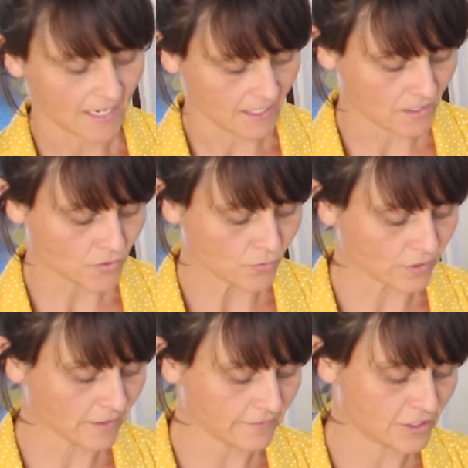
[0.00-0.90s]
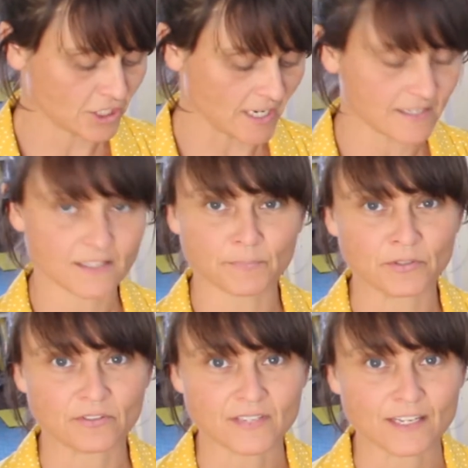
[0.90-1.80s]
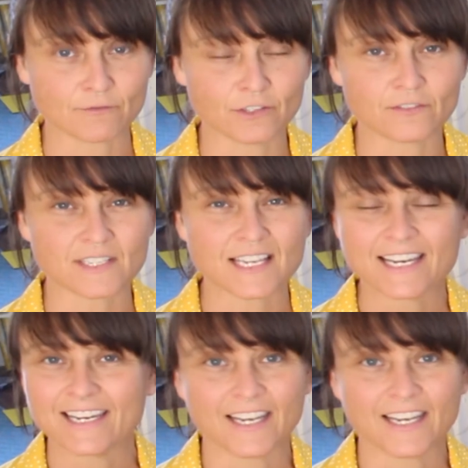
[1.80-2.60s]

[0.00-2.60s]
It's sort of just producing roots